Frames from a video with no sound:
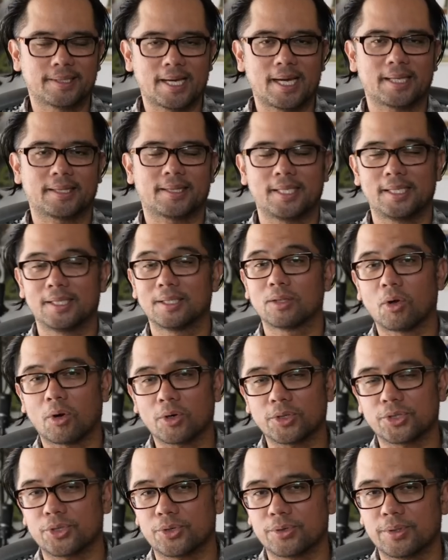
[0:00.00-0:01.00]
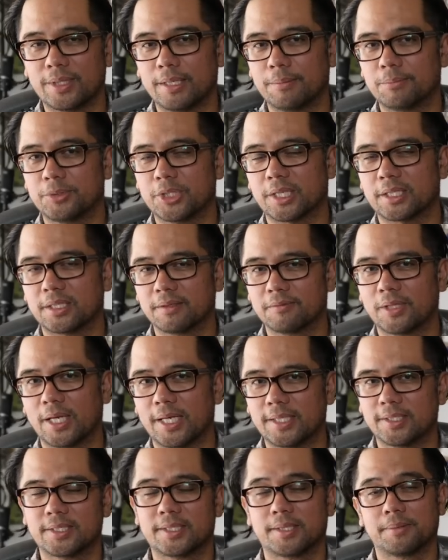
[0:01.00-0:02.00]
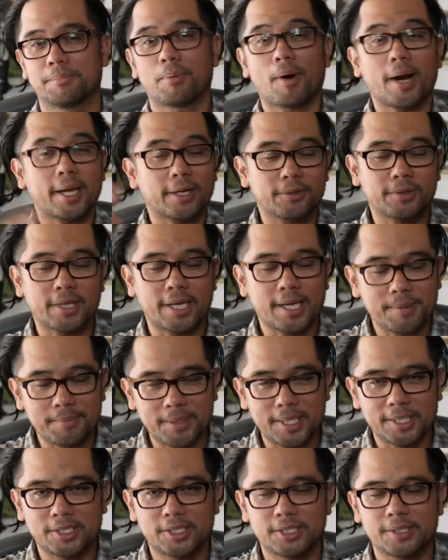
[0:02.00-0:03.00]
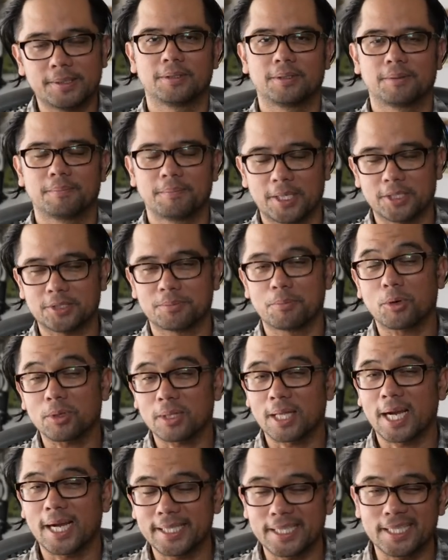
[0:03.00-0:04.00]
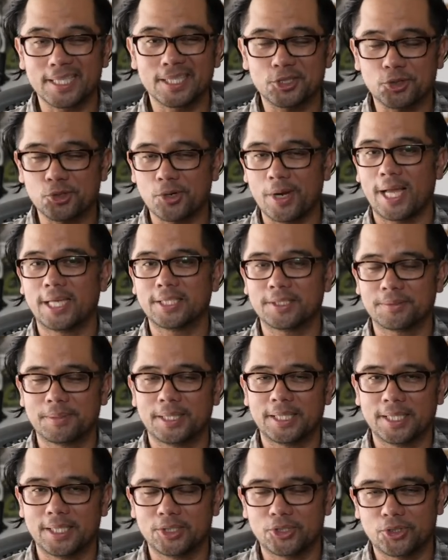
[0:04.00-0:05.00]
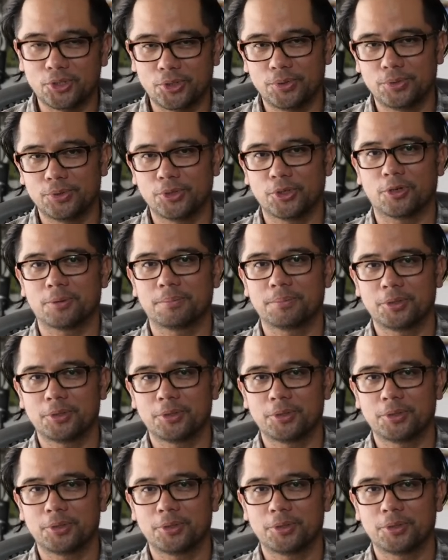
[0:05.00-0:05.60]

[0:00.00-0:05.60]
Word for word: that the larger the objective lens, the brighter the image, because more light is transmitted to your